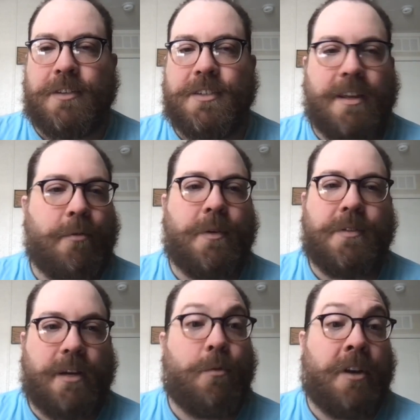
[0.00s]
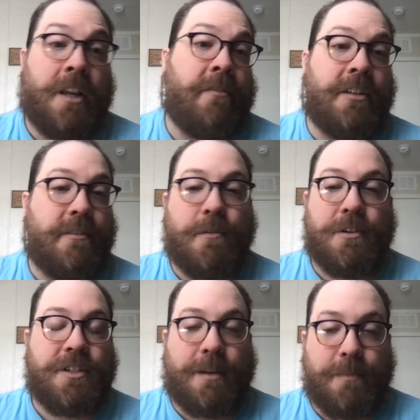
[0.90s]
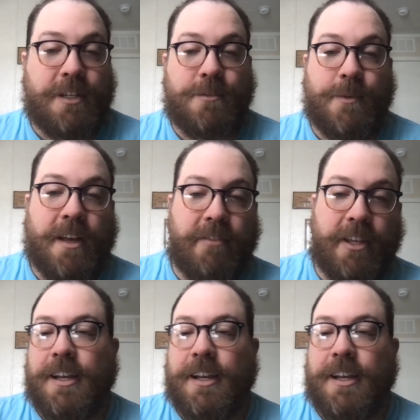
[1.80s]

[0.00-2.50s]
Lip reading: So everyone's like, we're giving it to Forrest Gump because we love it.